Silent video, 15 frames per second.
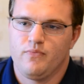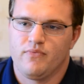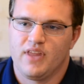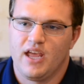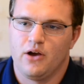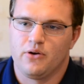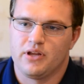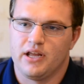
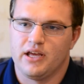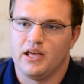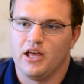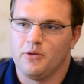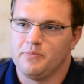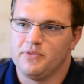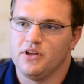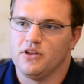How can I
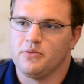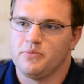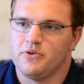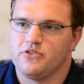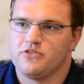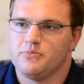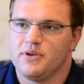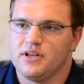help the other
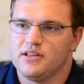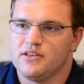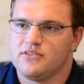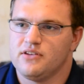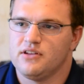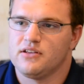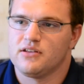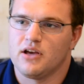person by
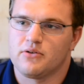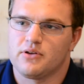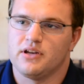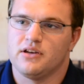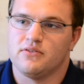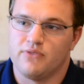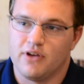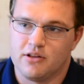listening? How can I
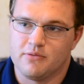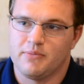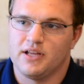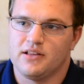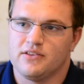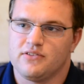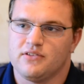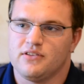develop my
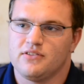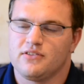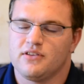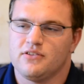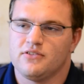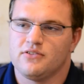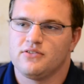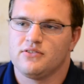listening
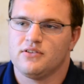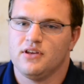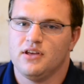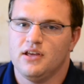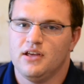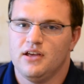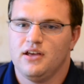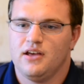skills?
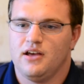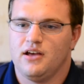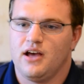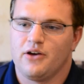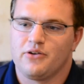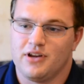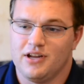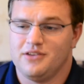
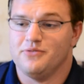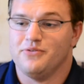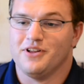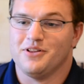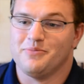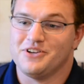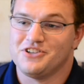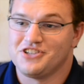How can I
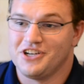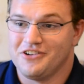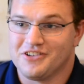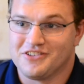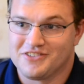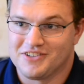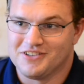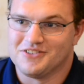develop my sharing
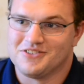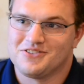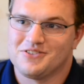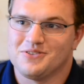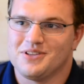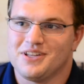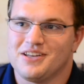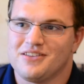skills
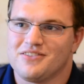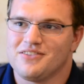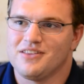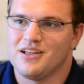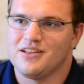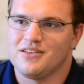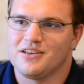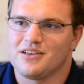so that it's
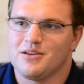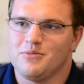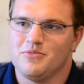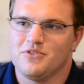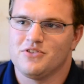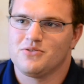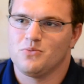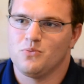not like I'm
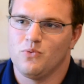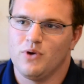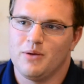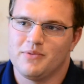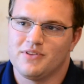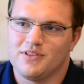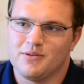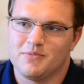just whamming
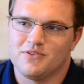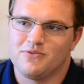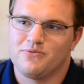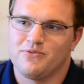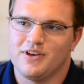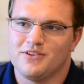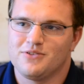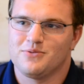them in the
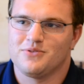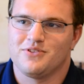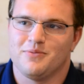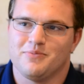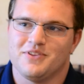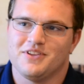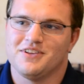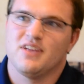face with
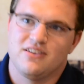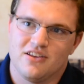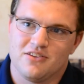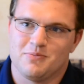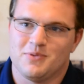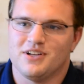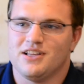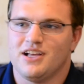something? It does
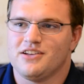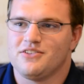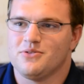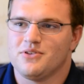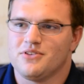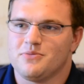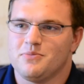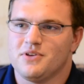mean a lot to
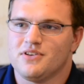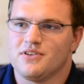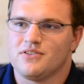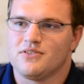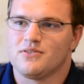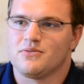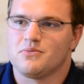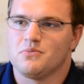us
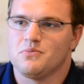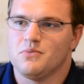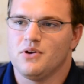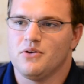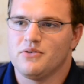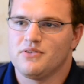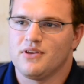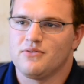because we
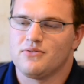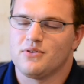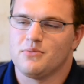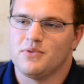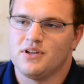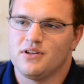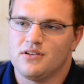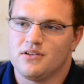always have
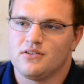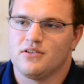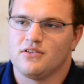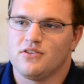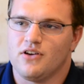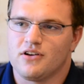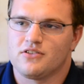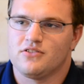somebody to
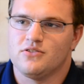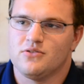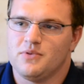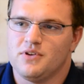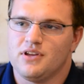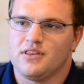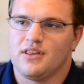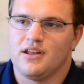talk to
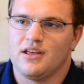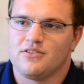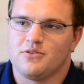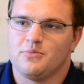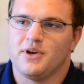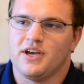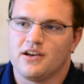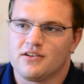that has our
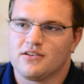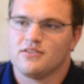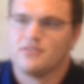back.